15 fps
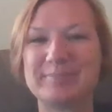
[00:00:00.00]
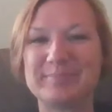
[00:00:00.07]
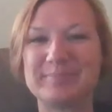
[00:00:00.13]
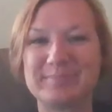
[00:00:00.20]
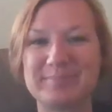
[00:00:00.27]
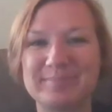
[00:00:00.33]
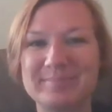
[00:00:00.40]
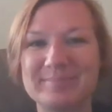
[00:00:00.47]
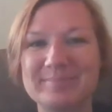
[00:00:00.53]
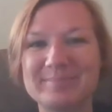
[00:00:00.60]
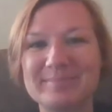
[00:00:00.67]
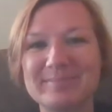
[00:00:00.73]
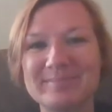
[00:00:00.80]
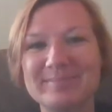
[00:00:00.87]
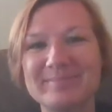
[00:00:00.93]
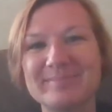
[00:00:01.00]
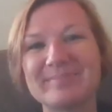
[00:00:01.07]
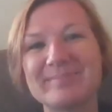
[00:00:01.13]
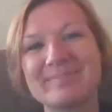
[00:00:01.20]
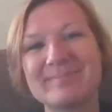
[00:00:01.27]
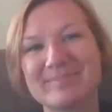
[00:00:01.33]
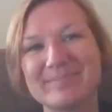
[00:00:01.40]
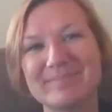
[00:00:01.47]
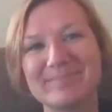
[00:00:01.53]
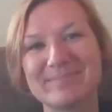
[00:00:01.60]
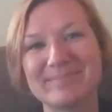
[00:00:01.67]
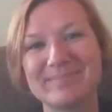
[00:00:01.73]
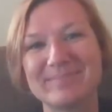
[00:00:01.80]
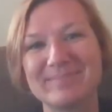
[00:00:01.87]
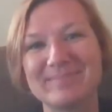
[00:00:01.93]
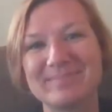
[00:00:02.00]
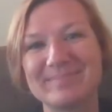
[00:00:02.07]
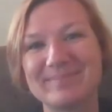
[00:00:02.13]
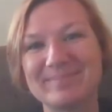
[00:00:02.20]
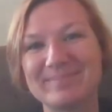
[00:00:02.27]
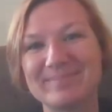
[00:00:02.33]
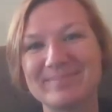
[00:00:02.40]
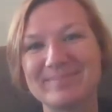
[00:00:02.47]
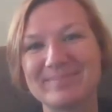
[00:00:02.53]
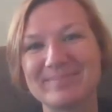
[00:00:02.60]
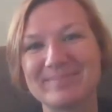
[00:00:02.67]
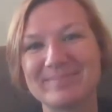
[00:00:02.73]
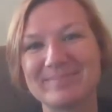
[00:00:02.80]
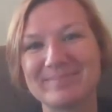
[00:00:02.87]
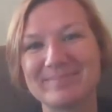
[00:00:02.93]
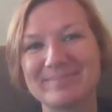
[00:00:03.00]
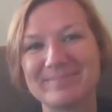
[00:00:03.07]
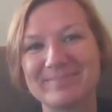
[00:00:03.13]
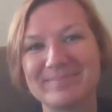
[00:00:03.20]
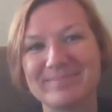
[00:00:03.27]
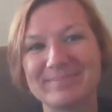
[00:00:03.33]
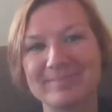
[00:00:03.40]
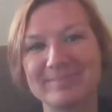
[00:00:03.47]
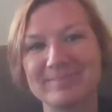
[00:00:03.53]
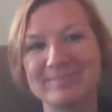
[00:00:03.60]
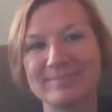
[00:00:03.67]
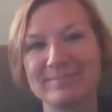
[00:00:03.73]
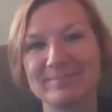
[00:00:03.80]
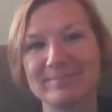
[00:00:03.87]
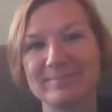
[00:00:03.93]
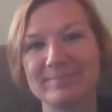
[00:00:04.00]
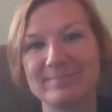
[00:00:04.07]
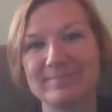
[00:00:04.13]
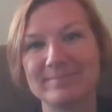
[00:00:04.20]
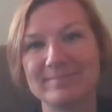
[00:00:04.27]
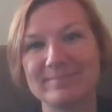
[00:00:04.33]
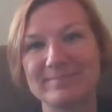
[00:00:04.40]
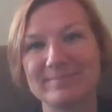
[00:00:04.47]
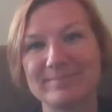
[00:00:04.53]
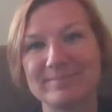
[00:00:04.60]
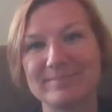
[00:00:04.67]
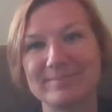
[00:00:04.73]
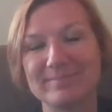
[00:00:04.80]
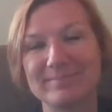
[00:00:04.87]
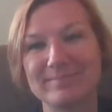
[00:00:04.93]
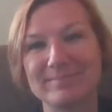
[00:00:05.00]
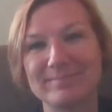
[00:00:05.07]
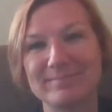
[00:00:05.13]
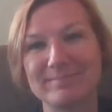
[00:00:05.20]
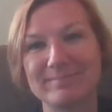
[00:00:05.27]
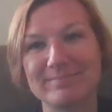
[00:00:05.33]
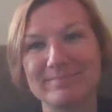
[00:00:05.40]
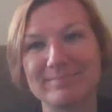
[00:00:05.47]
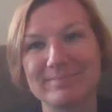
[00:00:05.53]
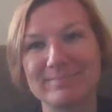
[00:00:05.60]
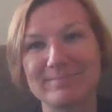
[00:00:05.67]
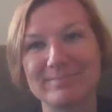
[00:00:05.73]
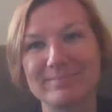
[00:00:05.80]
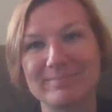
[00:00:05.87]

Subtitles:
This person isn't speaking.